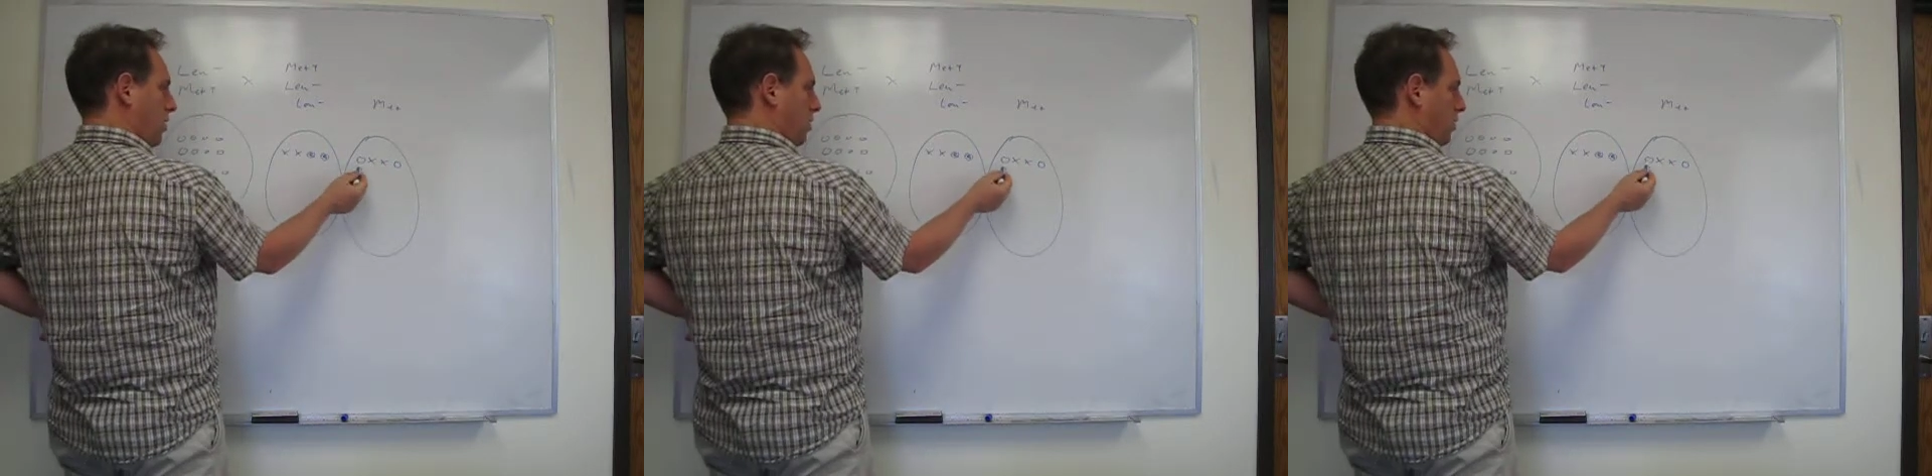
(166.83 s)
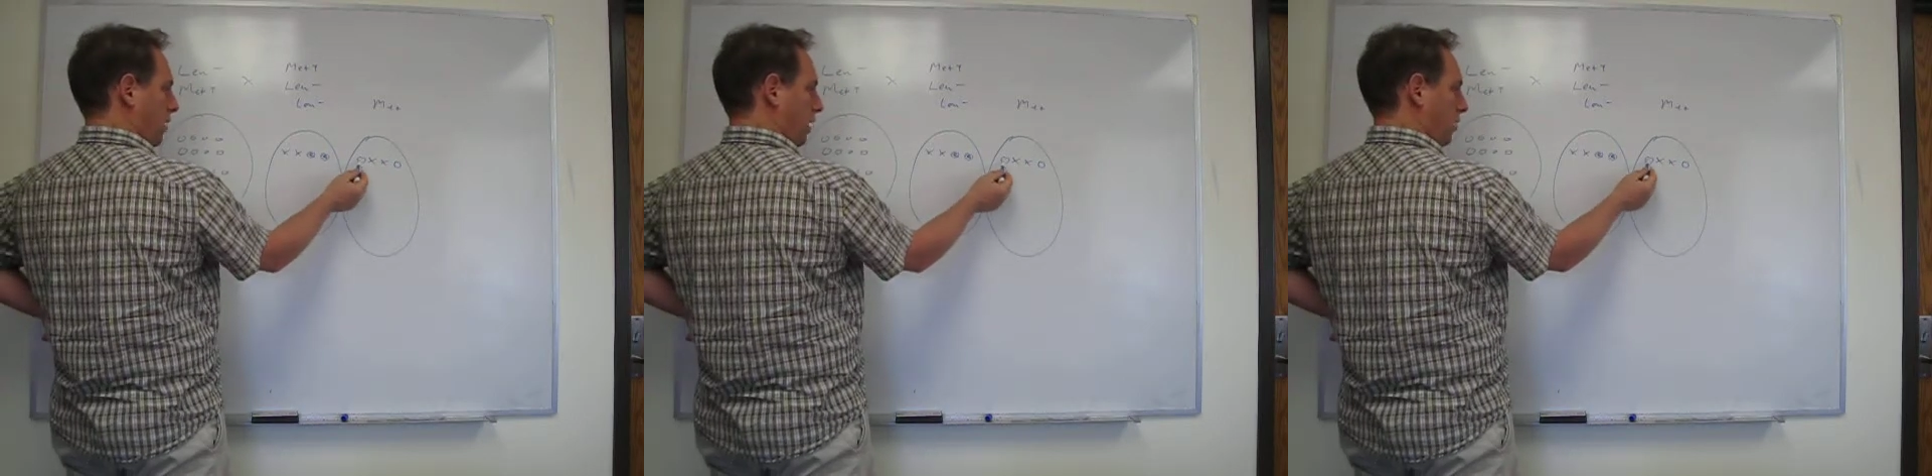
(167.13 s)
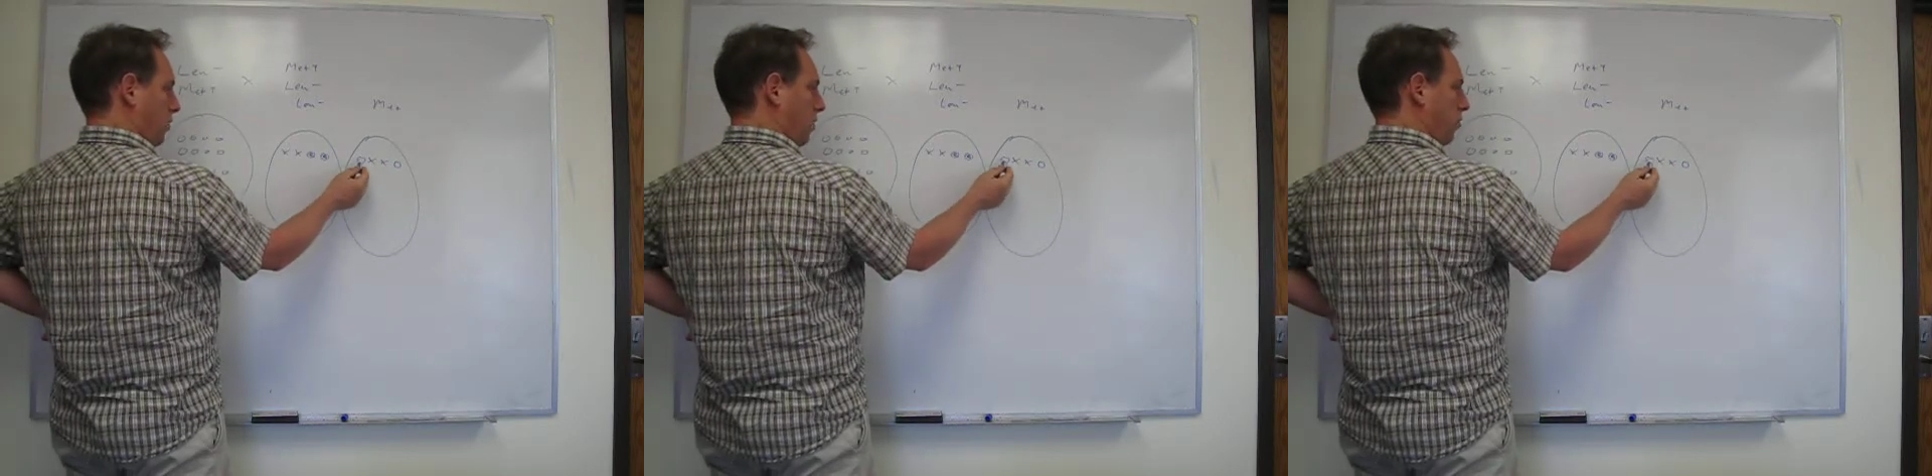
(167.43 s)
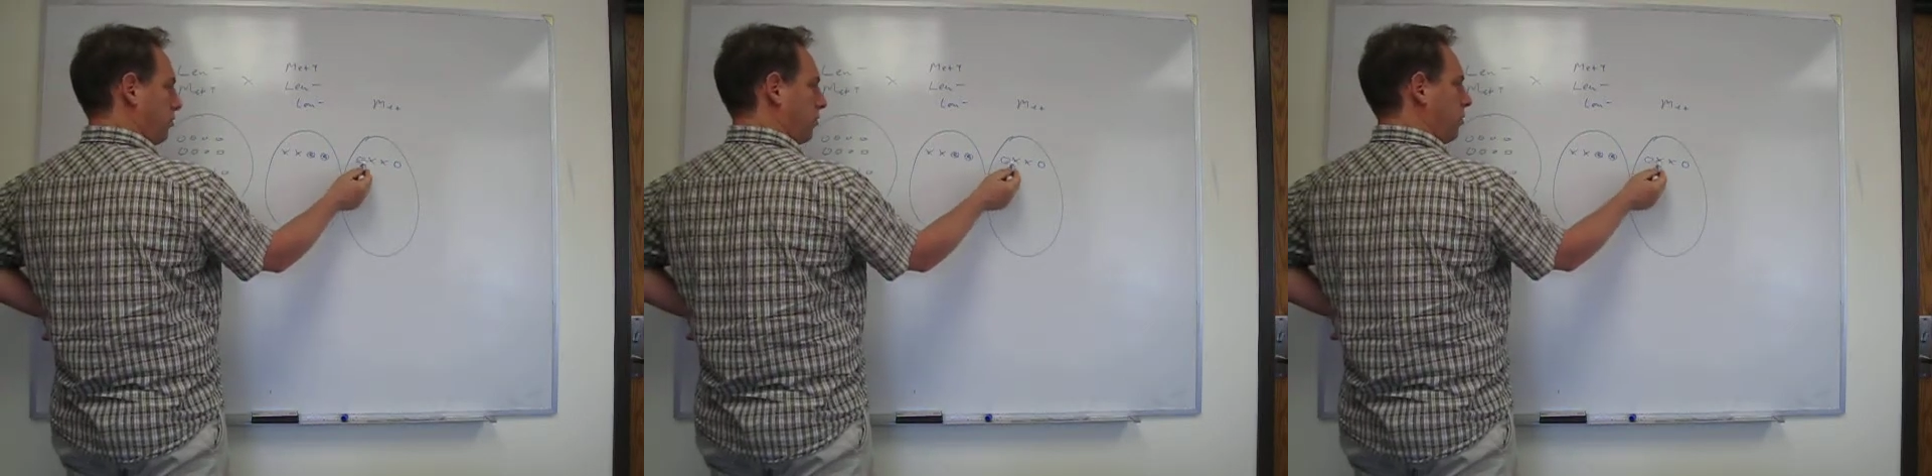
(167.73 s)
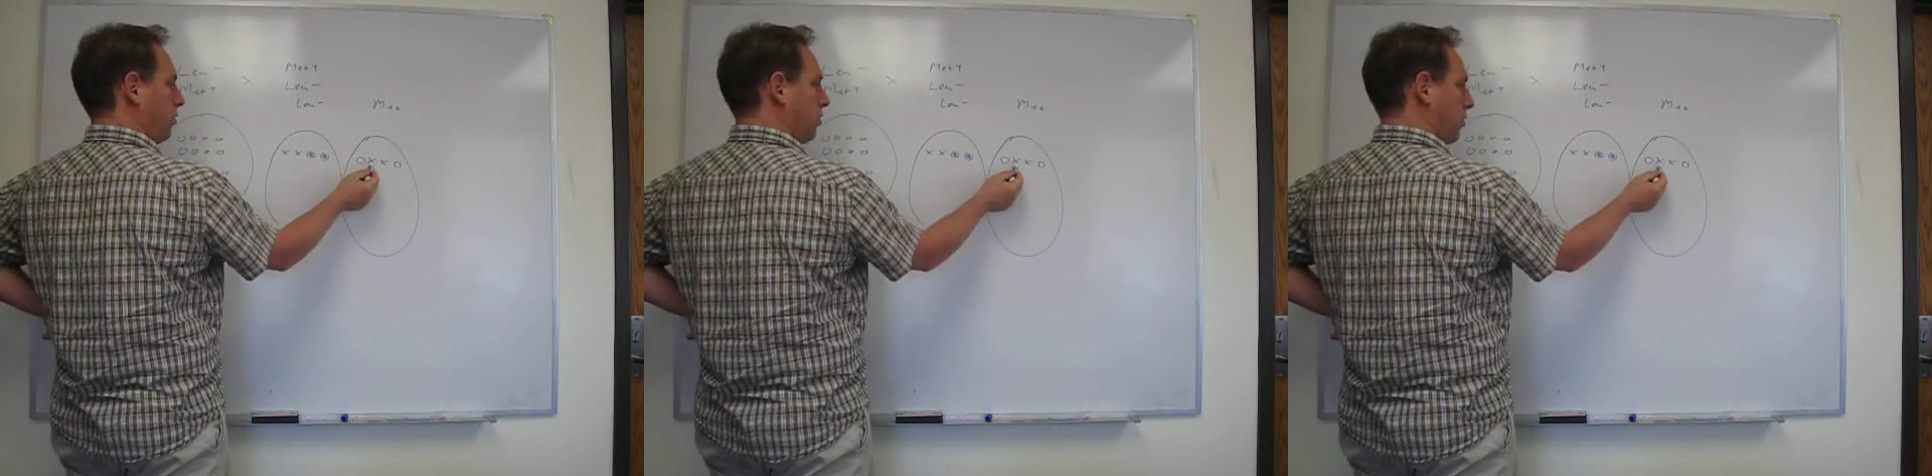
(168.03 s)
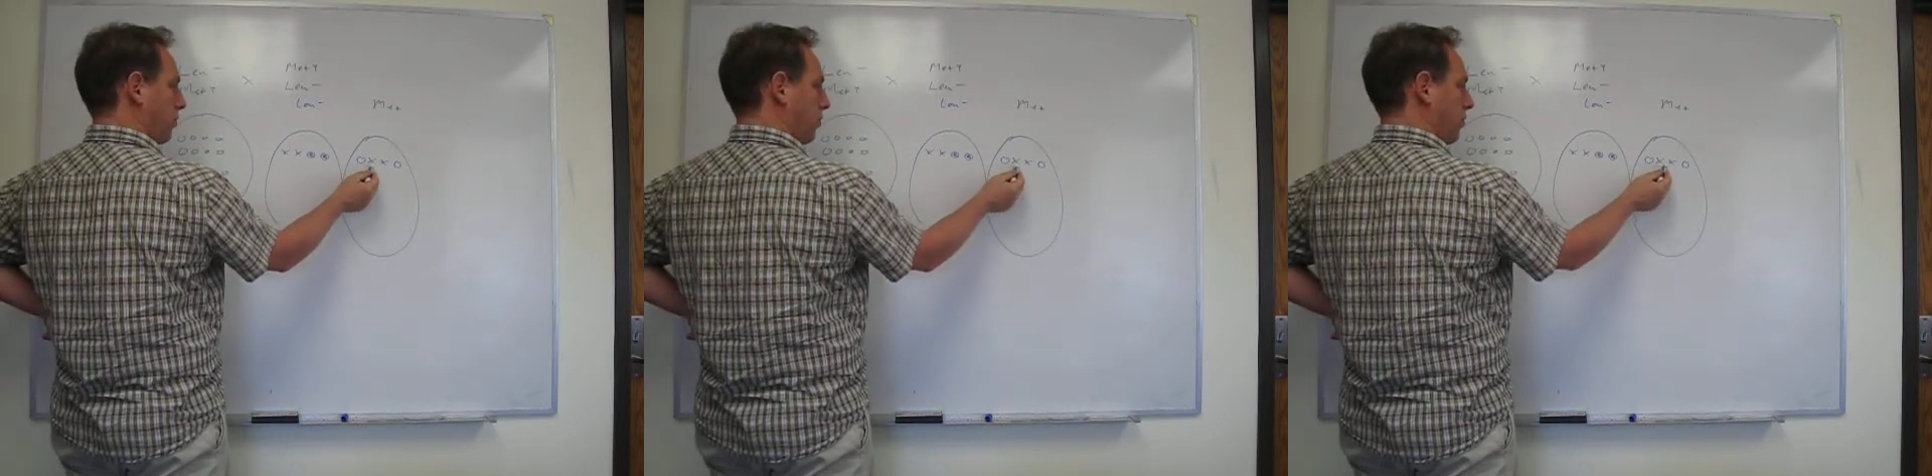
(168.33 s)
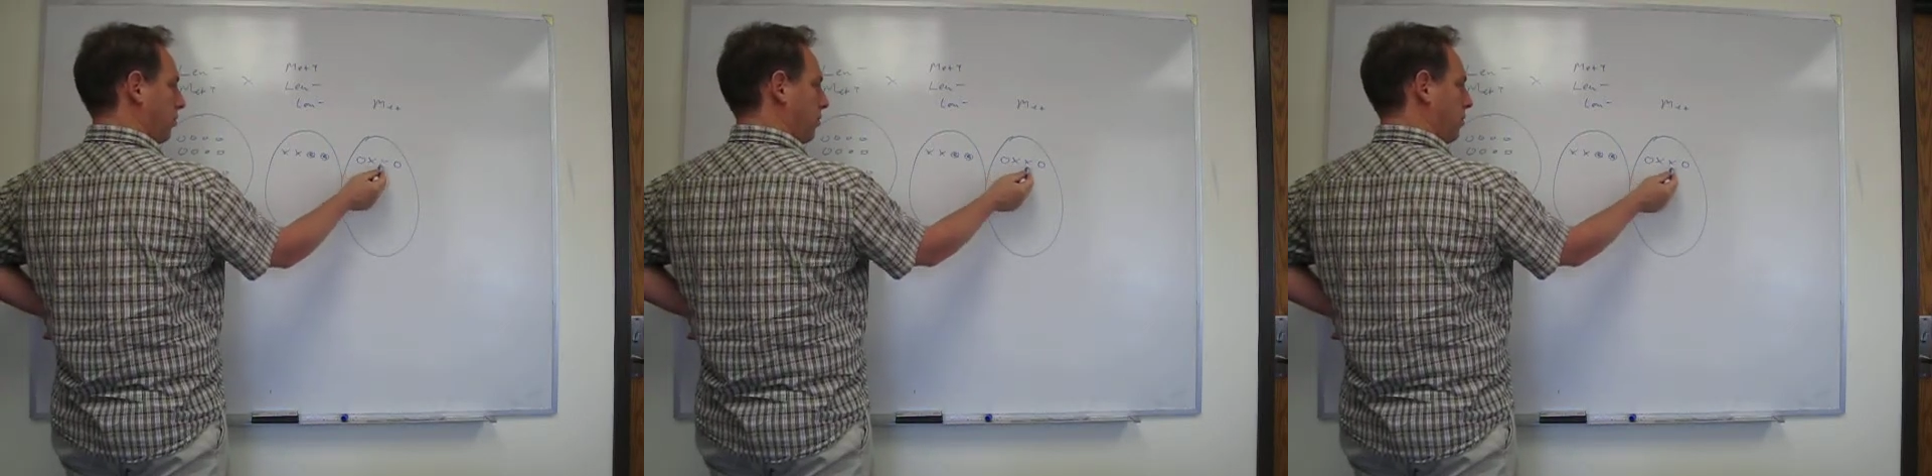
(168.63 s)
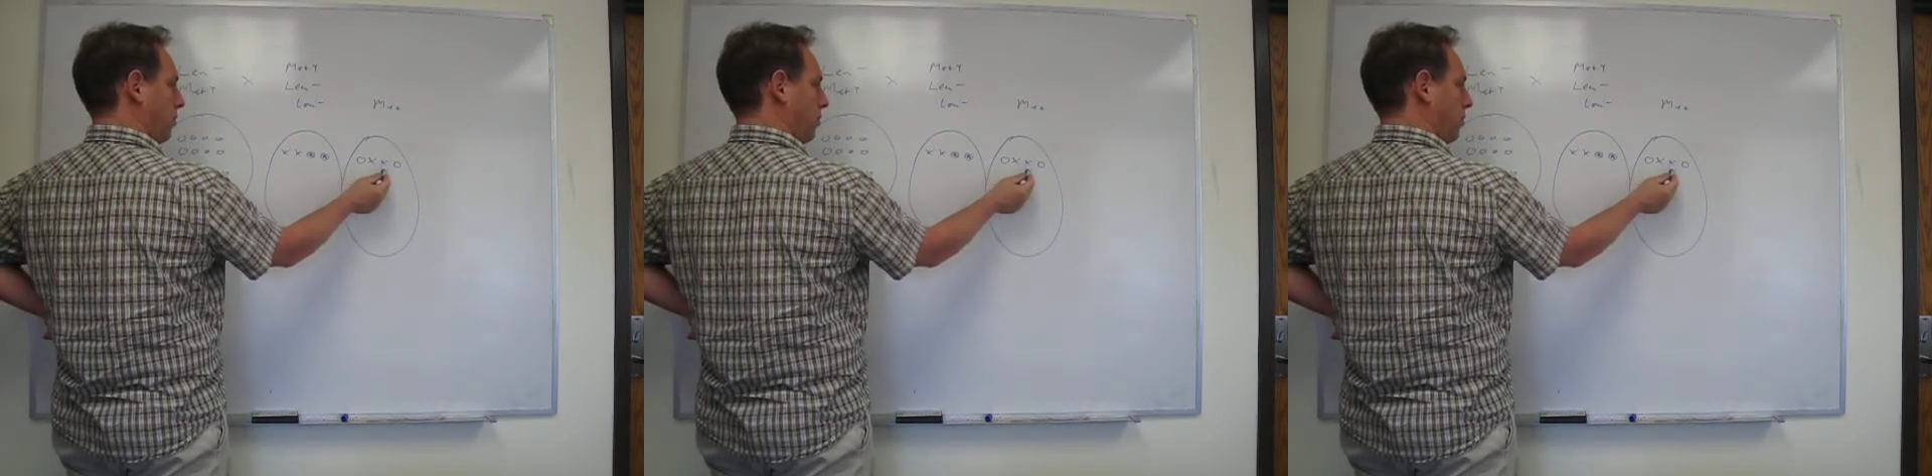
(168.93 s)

you get growth, no growth,